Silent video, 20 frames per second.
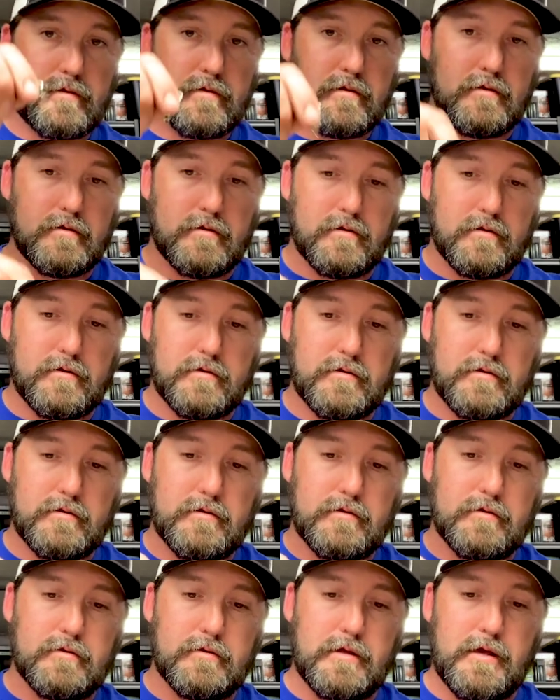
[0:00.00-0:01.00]
to the
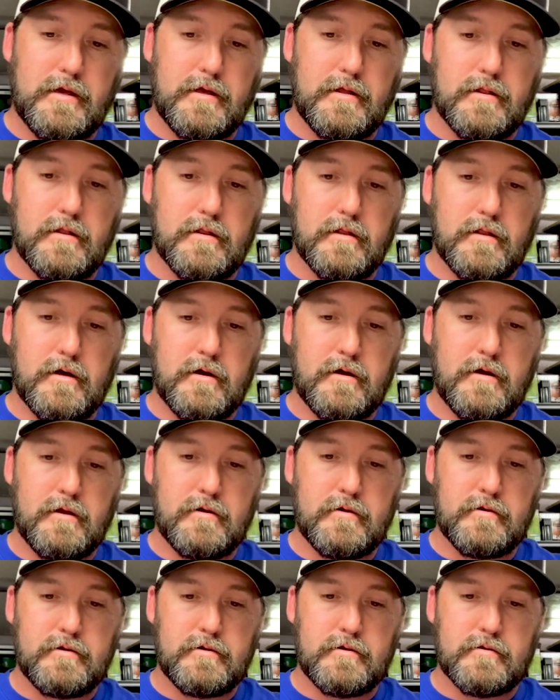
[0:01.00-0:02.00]
lead line
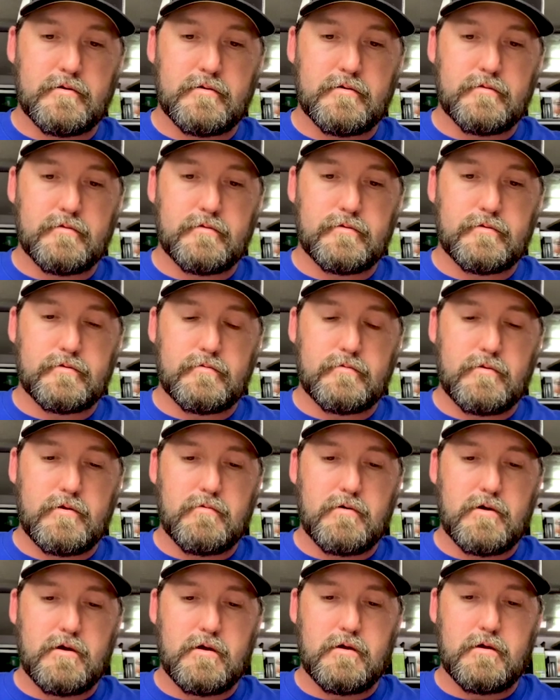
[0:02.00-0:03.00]
on your
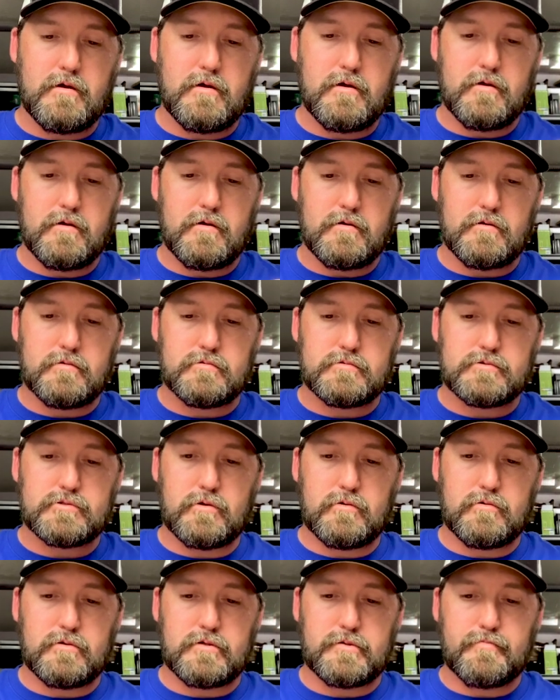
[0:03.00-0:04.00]
3-way, your
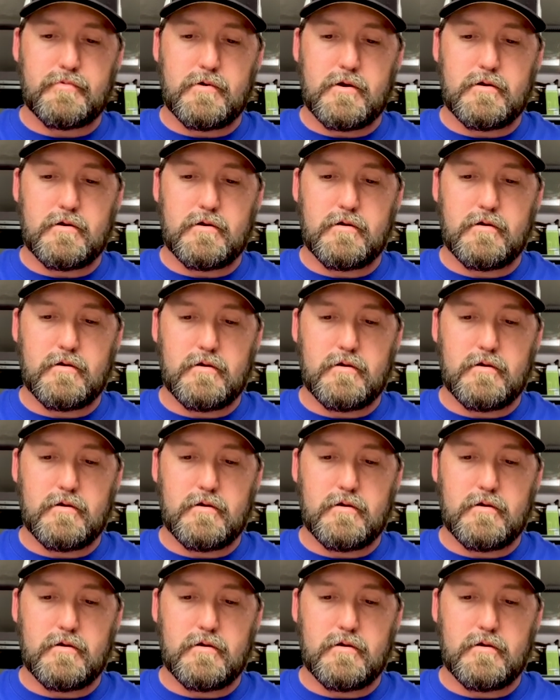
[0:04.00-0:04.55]
trolling spreader.